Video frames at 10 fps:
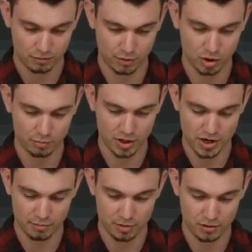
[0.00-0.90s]
Pokemon
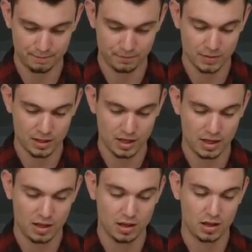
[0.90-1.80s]
number.
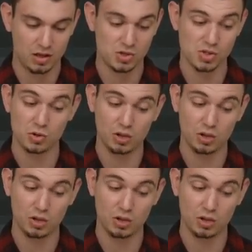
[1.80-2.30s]
And so